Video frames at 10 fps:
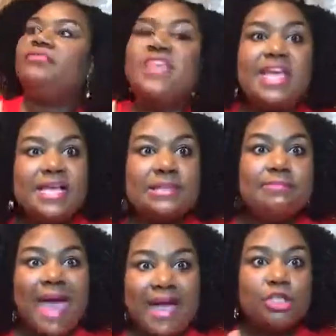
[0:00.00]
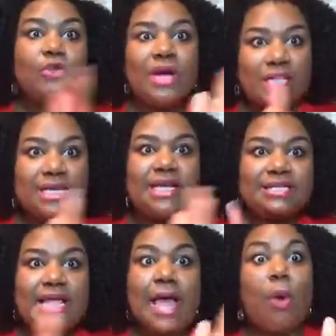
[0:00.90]
things Mack trucking
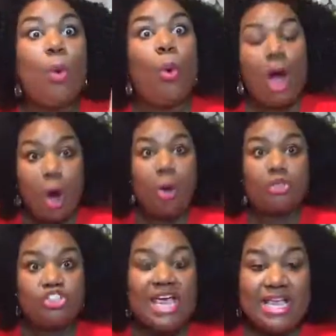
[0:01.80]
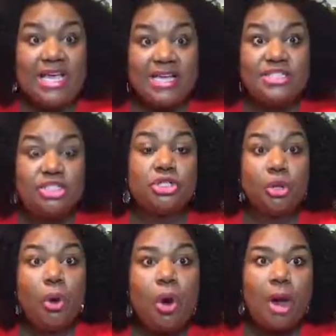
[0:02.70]
us like, whoa, shaking us to the
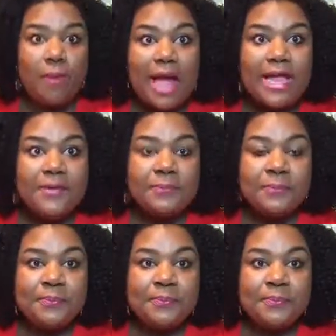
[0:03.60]
core, right?